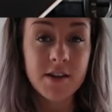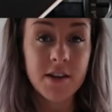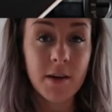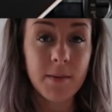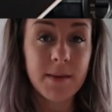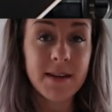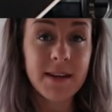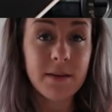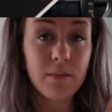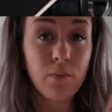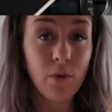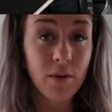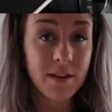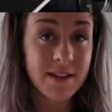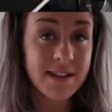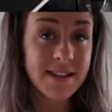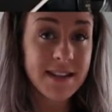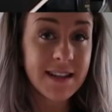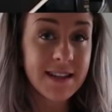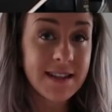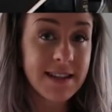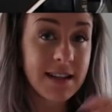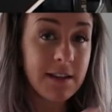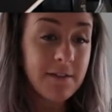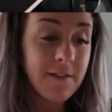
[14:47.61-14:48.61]
So we did
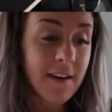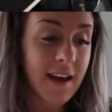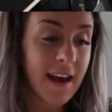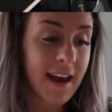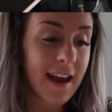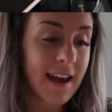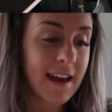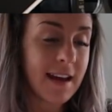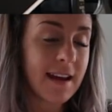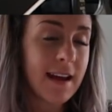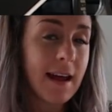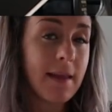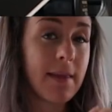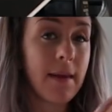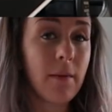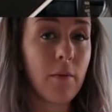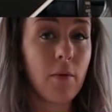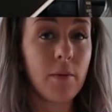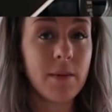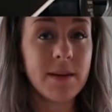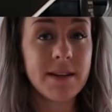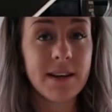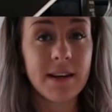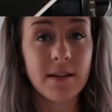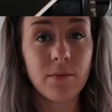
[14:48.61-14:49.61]
160 for eight, and then
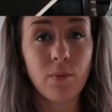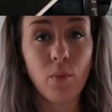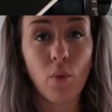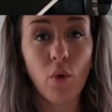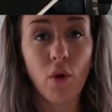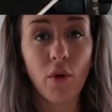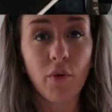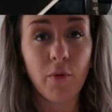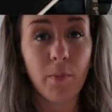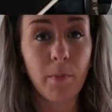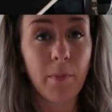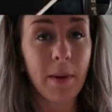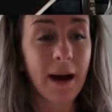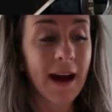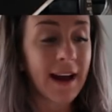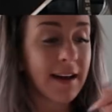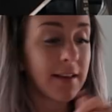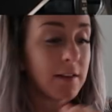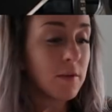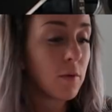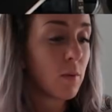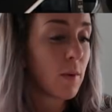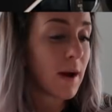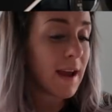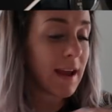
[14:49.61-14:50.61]
what we did was
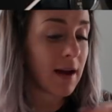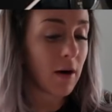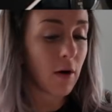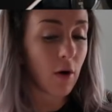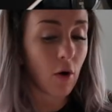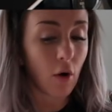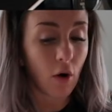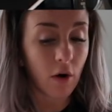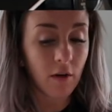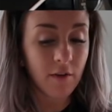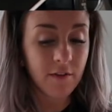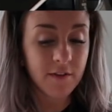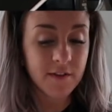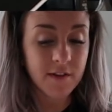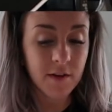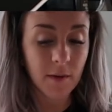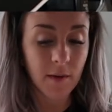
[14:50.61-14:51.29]
bang the weight off.